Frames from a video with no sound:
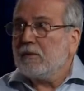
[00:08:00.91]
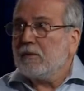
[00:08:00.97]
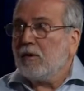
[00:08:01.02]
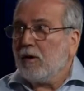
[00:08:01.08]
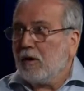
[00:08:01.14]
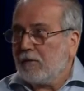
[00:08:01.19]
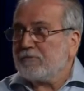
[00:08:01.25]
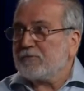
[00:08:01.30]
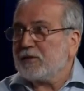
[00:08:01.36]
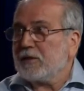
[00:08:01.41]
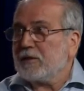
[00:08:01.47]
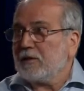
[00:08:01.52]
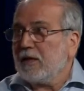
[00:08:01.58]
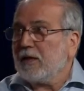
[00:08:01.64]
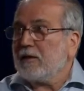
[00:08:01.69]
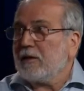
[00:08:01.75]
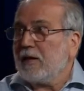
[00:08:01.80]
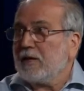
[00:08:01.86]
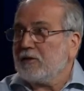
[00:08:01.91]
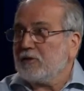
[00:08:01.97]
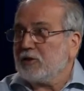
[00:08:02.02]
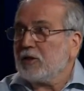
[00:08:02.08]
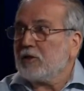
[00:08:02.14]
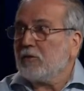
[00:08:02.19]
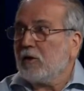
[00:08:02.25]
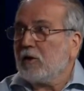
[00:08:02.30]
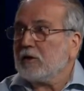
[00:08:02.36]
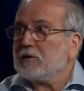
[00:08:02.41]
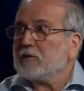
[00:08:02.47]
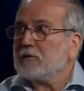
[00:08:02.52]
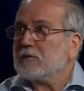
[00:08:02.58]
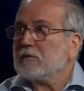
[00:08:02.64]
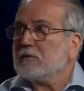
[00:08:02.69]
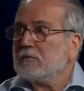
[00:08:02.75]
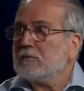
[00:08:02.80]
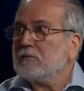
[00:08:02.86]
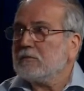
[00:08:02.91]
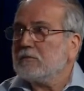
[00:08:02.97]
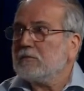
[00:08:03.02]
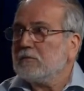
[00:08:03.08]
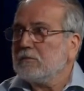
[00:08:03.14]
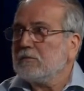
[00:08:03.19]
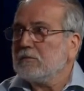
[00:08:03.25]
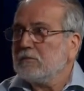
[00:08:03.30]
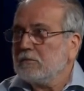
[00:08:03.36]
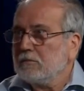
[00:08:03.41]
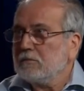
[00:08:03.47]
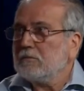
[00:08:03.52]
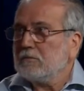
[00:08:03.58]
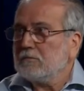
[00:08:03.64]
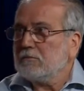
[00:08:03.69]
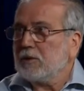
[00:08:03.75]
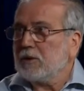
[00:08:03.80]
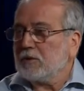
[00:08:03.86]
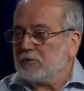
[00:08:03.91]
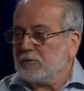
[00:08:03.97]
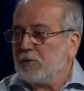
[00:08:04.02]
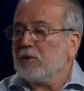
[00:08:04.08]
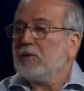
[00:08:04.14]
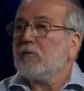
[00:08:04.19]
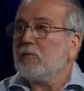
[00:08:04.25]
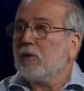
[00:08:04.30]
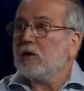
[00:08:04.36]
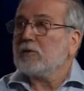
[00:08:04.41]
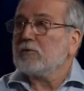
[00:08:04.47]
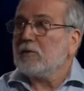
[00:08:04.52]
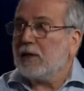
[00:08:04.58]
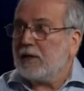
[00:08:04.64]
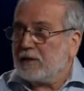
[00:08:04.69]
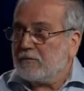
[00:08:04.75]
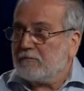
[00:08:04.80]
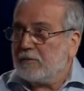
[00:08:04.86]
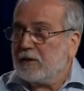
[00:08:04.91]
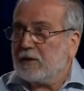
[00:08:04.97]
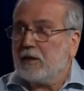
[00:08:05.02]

offset their energy costs, because we don't want to aggravate.